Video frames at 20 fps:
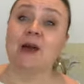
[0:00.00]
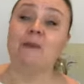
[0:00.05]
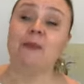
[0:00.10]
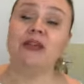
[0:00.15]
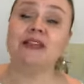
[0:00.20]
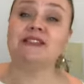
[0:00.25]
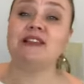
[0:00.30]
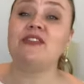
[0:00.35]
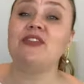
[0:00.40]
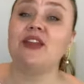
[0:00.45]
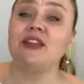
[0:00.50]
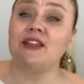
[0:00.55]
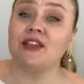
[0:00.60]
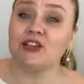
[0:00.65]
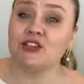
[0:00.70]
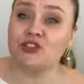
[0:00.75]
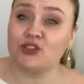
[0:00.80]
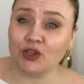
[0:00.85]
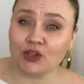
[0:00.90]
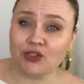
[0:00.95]
because I think
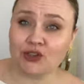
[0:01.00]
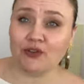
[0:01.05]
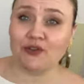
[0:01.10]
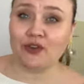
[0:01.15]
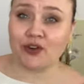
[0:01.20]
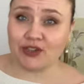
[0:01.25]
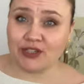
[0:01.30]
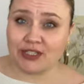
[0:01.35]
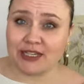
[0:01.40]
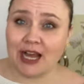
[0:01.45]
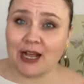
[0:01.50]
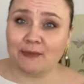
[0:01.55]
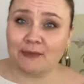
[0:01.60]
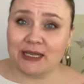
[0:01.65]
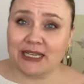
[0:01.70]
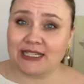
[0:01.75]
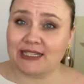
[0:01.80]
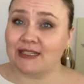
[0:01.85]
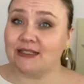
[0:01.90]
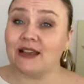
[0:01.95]
they're such versatile
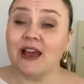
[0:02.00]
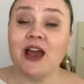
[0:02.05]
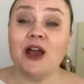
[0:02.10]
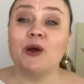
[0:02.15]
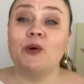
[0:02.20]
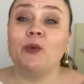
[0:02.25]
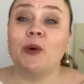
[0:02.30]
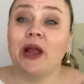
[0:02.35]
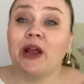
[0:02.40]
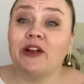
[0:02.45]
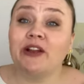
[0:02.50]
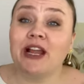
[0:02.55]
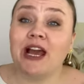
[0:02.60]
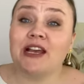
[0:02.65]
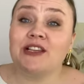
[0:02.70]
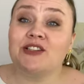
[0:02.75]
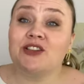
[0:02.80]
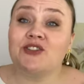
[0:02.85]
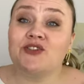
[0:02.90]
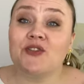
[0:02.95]
pieces. Wear it
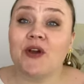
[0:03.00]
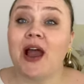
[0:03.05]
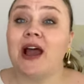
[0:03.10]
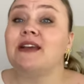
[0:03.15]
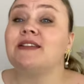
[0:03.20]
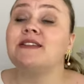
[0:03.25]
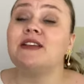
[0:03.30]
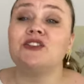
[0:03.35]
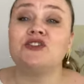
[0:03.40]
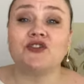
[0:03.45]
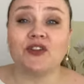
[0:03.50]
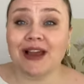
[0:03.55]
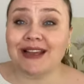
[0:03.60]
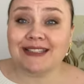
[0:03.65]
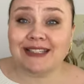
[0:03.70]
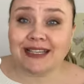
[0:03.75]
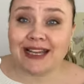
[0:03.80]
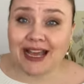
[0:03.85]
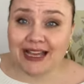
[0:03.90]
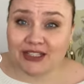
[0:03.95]
as a dress, dress
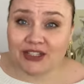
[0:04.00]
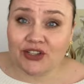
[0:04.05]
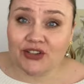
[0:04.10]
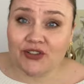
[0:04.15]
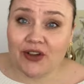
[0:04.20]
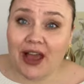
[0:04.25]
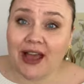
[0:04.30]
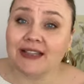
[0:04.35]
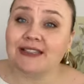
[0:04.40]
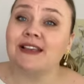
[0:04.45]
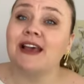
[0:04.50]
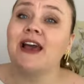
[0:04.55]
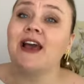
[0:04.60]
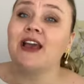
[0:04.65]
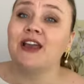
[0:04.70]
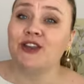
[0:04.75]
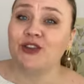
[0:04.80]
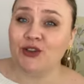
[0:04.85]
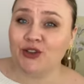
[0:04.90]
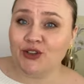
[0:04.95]
it as a dress.
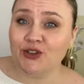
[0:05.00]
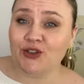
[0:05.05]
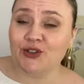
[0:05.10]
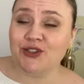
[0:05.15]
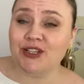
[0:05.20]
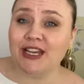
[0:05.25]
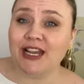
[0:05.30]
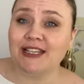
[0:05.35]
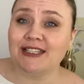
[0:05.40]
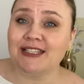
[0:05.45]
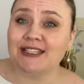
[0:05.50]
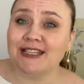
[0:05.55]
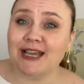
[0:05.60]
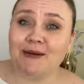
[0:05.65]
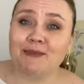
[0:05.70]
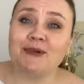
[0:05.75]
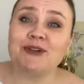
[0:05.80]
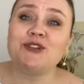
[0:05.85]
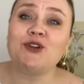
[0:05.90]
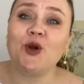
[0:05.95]
You can use it as a
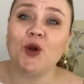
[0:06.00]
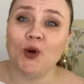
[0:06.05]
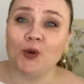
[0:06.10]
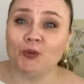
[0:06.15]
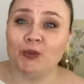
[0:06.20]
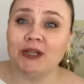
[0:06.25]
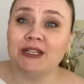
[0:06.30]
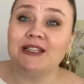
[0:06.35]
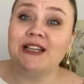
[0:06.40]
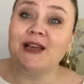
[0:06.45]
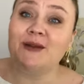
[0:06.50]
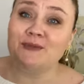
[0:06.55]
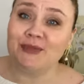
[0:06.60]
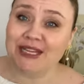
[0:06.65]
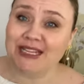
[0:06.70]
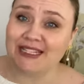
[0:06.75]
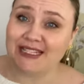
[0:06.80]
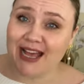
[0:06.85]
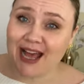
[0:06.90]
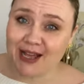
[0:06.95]
separate open
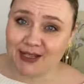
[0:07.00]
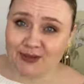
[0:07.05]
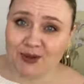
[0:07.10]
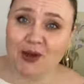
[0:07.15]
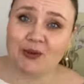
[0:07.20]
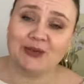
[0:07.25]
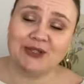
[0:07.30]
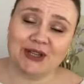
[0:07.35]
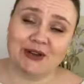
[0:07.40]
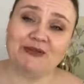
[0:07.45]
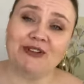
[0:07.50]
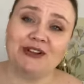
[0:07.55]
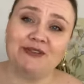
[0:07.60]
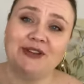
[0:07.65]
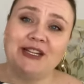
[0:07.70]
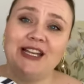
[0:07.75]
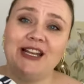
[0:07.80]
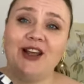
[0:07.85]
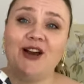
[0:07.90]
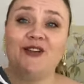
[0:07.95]
piece as well, which I really,
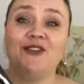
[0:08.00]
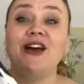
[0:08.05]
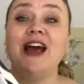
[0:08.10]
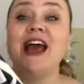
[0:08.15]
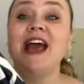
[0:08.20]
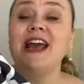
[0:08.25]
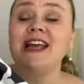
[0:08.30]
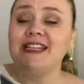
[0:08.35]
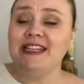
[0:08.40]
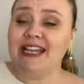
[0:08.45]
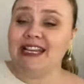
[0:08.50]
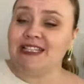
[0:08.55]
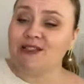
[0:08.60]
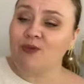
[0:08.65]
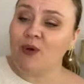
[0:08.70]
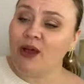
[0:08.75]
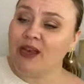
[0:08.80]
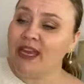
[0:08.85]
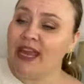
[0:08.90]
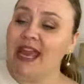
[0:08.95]
really love. This
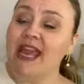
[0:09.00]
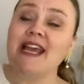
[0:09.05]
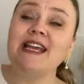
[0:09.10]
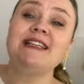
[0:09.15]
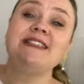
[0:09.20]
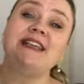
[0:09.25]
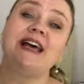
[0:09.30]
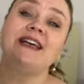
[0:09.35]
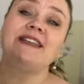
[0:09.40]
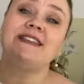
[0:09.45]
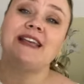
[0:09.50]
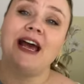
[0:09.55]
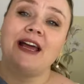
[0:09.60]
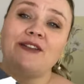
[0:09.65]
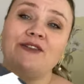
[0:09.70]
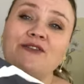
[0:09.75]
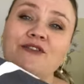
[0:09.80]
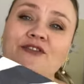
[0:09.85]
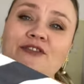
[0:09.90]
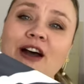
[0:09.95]
one is a
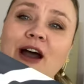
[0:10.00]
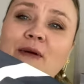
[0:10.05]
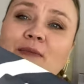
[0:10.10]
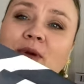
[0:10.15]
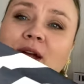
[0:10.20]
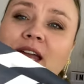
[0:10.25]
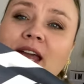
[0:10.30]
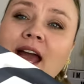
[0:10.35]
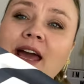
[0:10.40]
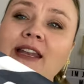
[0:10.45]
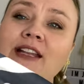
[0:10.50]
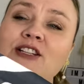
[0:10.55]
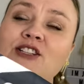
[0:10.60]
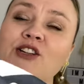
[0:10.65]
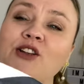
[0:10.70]
satin fabric and it's